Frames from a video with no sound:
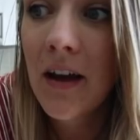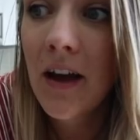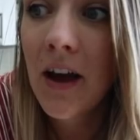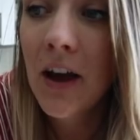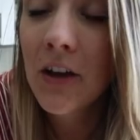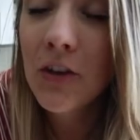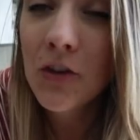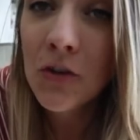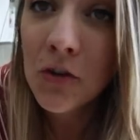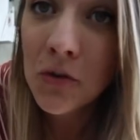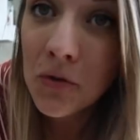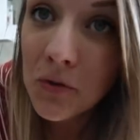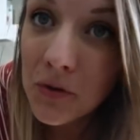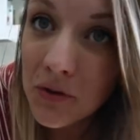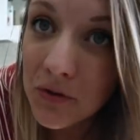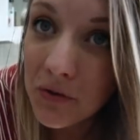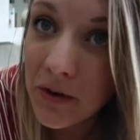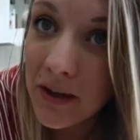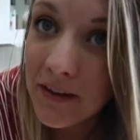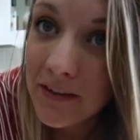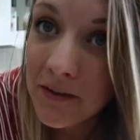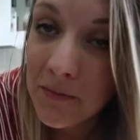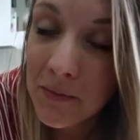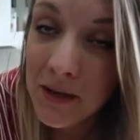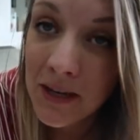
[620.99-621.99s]
I do still
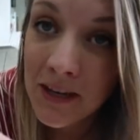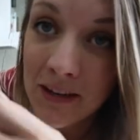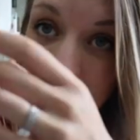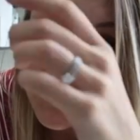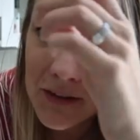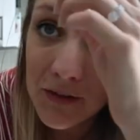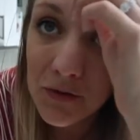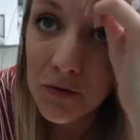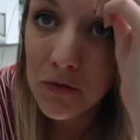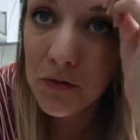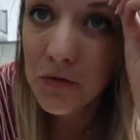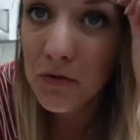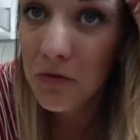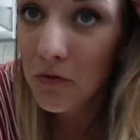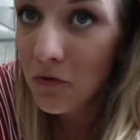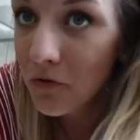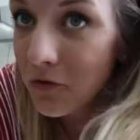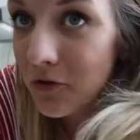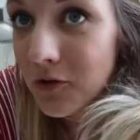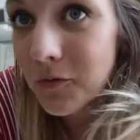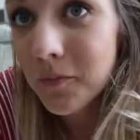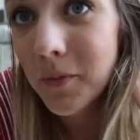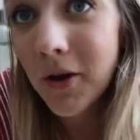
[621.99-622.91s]
get some eating disorder thoughts,